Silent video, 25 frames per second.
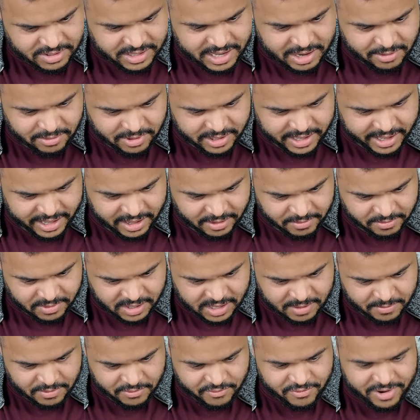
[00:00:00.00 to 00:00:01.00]
but that will help
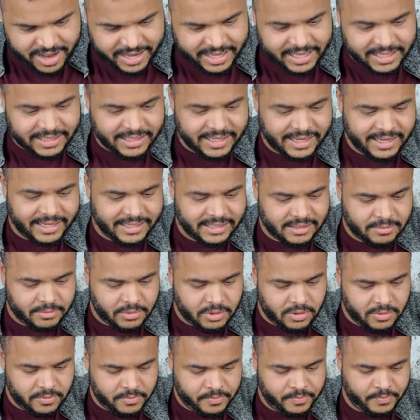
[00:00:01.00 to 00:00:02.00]
keep it
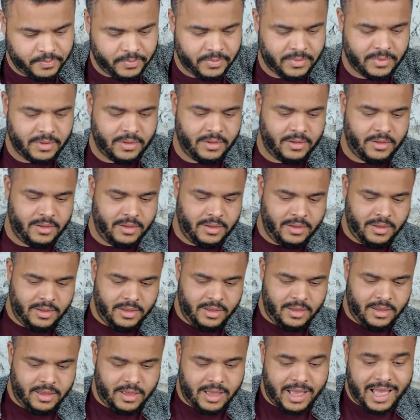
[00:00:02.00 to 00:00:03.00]
recognizable
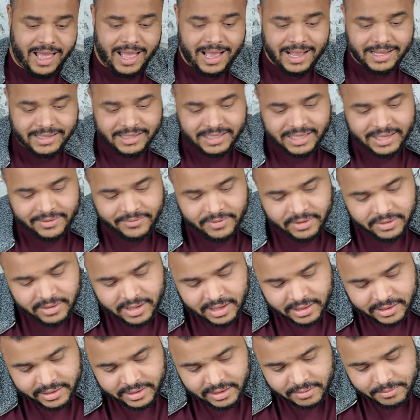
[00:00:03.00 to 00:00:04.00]
and give it
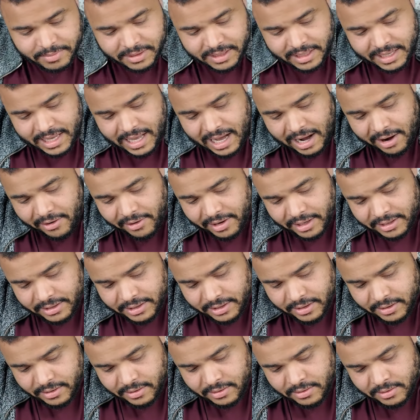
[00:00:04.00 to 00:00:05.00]
that little bit of
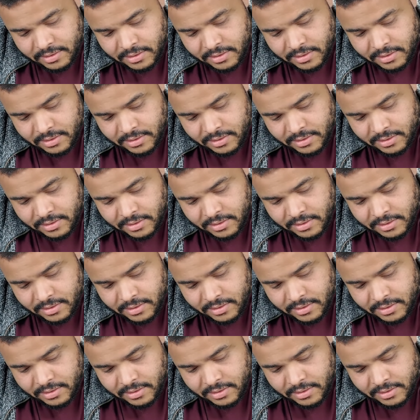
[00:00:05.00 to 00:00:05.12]
character.